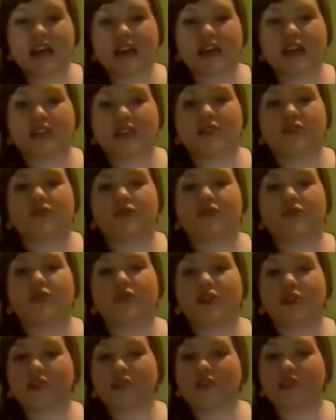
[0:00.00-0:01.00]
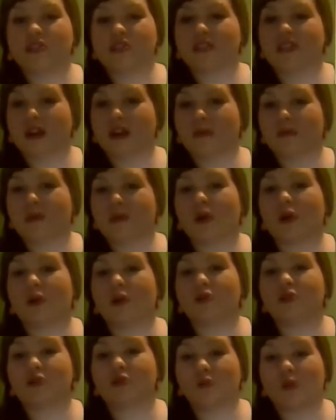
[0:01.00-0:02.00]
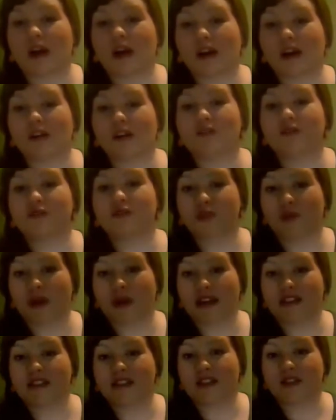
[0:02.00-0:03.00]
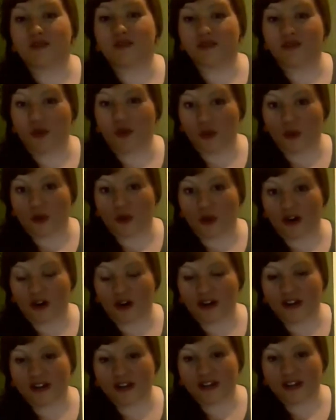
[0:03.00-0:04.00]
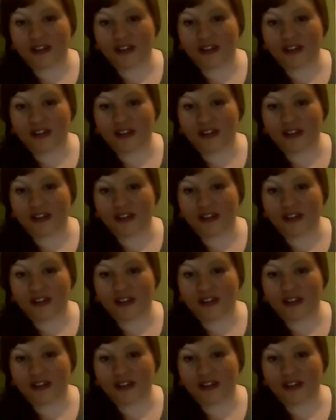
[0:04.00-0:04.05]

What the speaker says: is 1 Samuel 12:24.